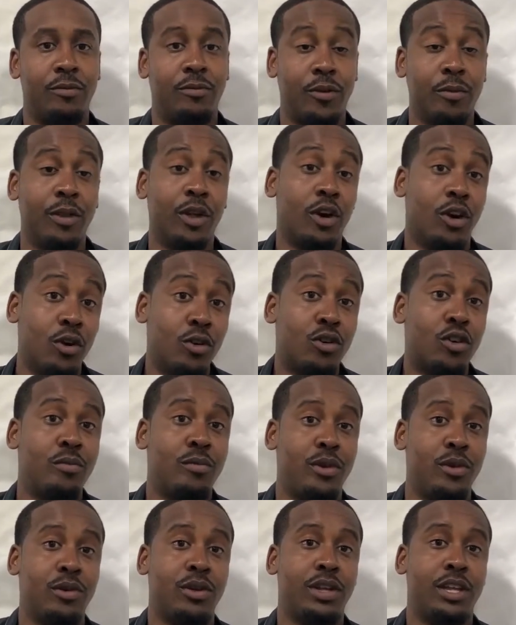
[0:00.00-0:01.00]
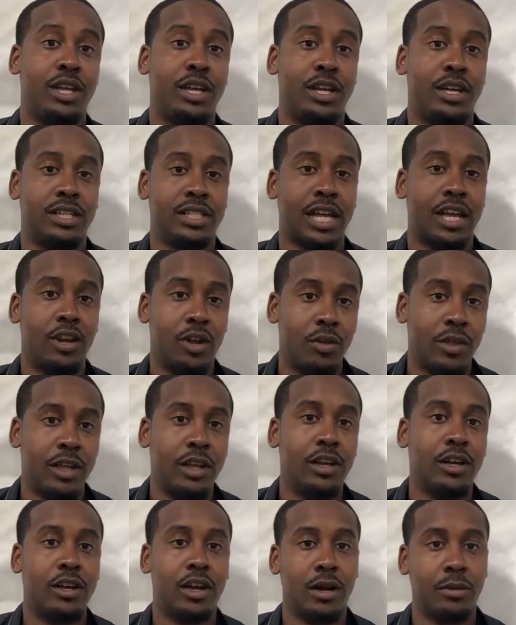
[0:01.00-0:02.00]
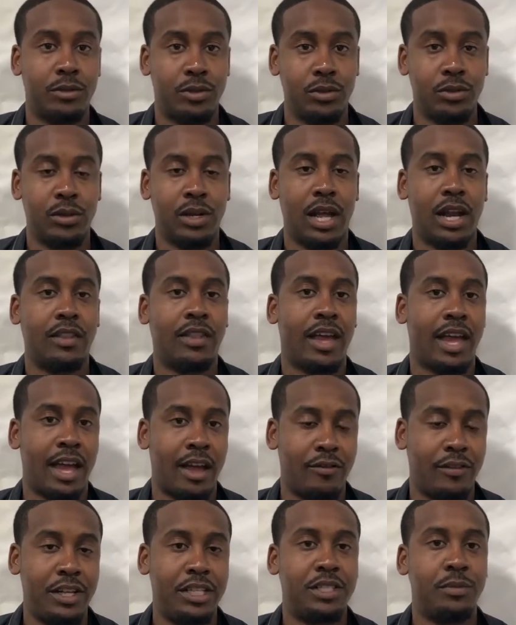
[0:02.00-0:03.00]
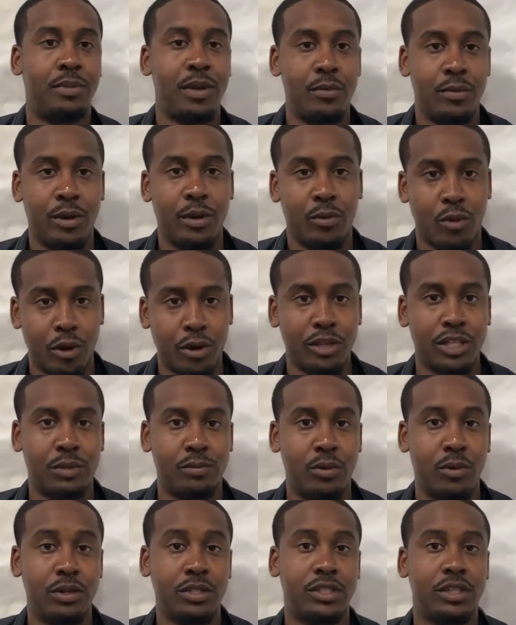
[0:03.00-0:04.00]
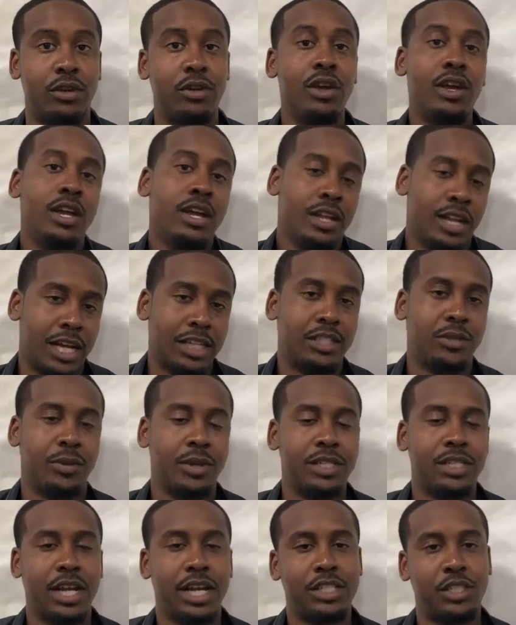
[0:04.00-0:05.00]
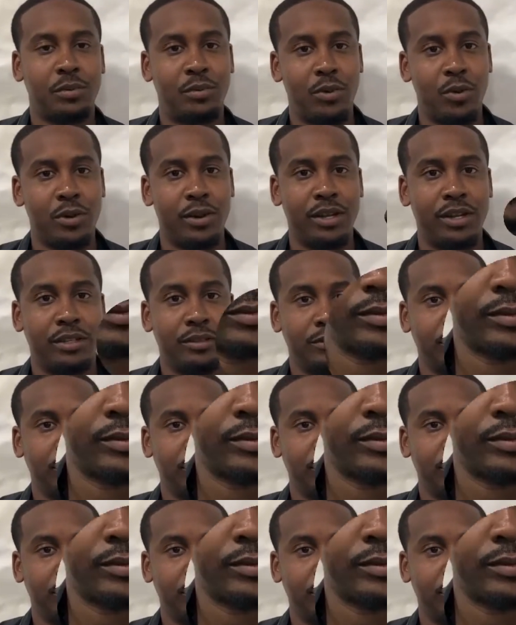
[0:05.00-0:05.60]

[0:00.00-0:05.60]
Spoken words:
from their own community, because I know they look up to a lot of the athletes and people that work in sports. So that's the reason I support it.